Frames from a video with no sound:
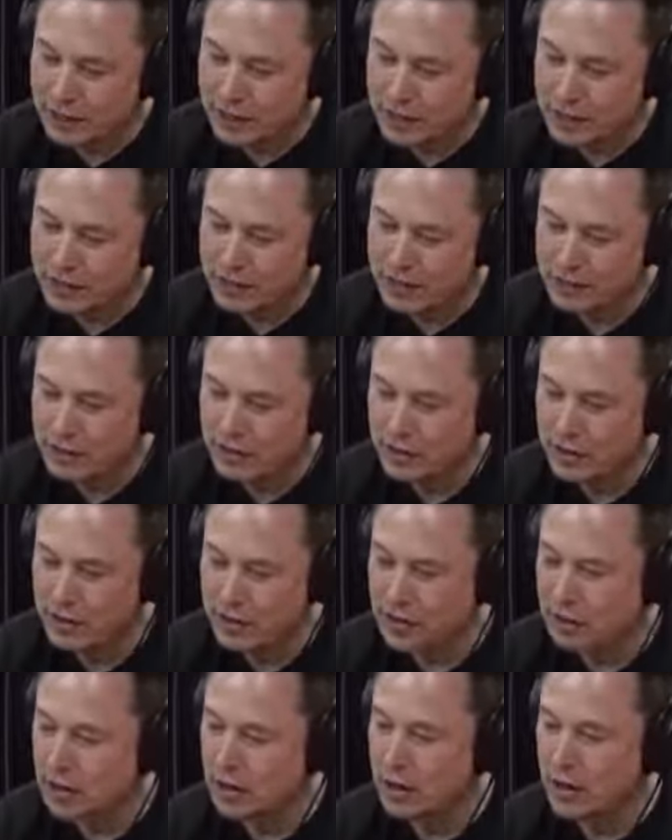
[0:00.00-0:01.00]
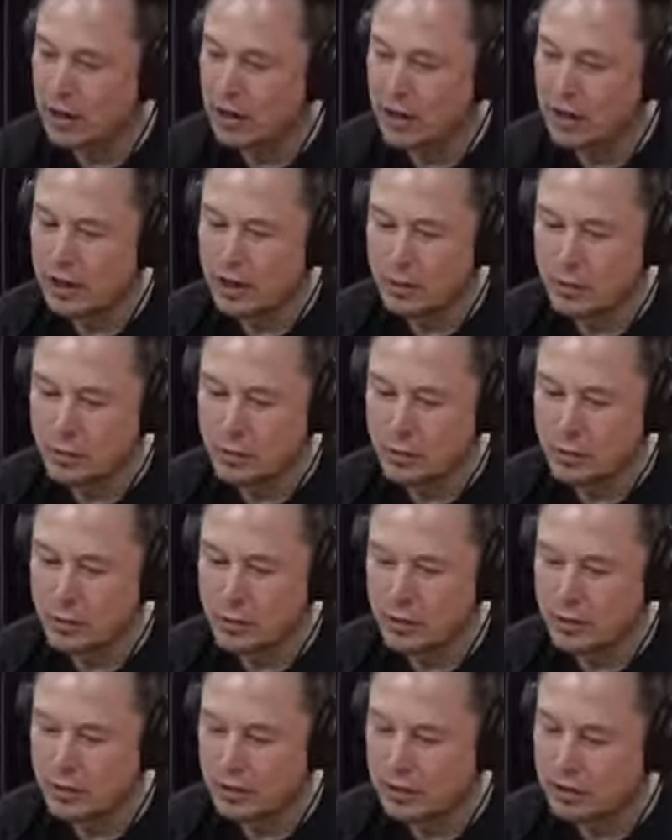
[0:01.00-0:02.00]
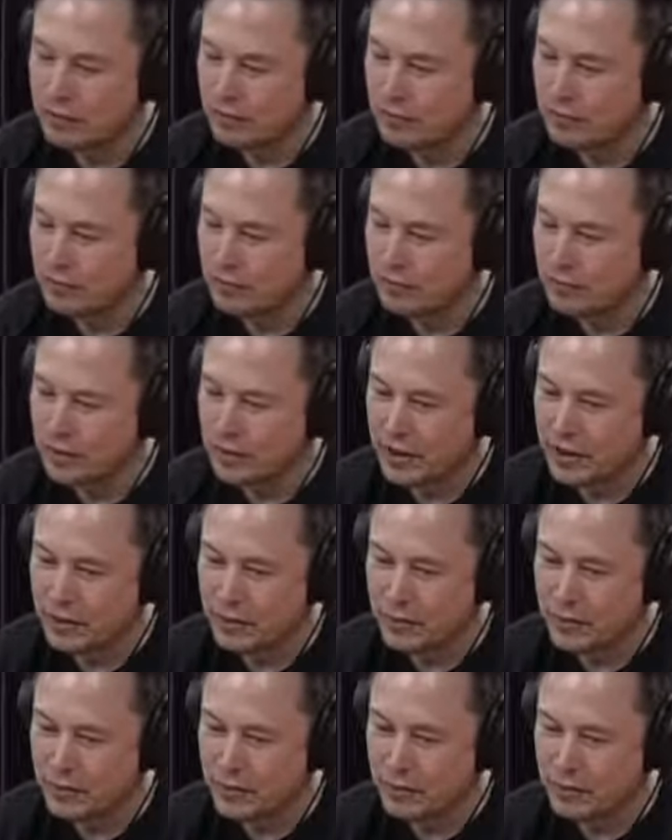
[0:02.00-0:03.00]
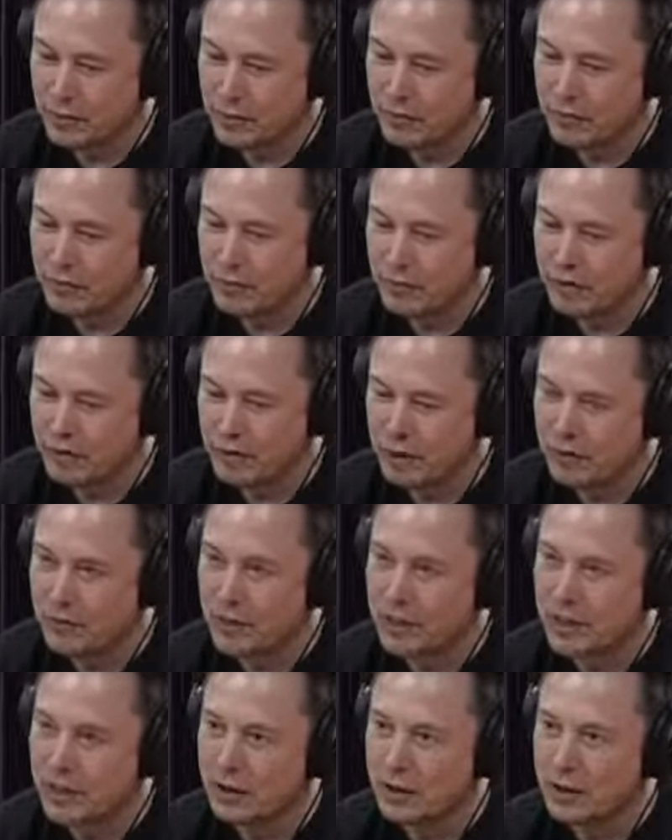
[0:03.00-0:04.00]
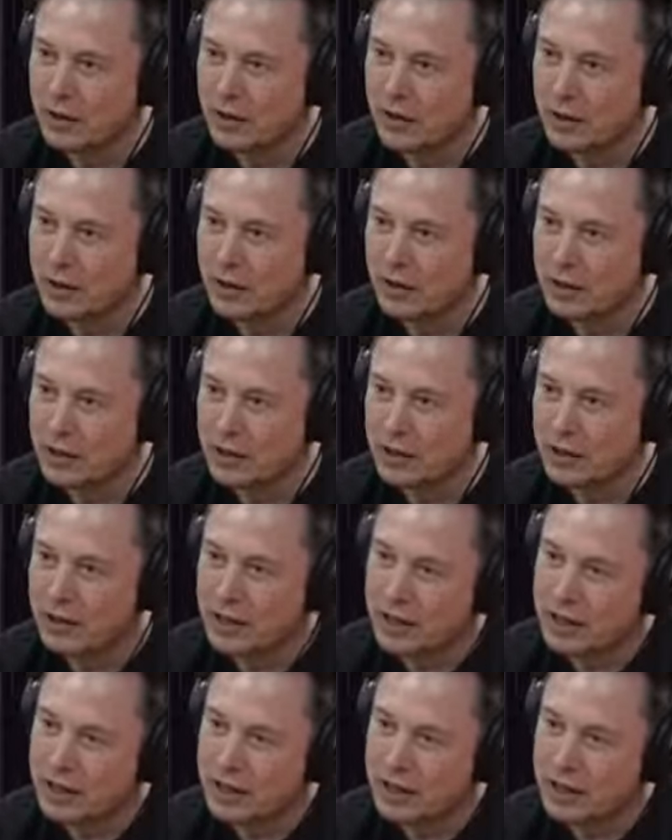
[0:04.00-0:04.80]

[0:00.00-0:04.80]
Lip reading: inserted with our robot that we developed.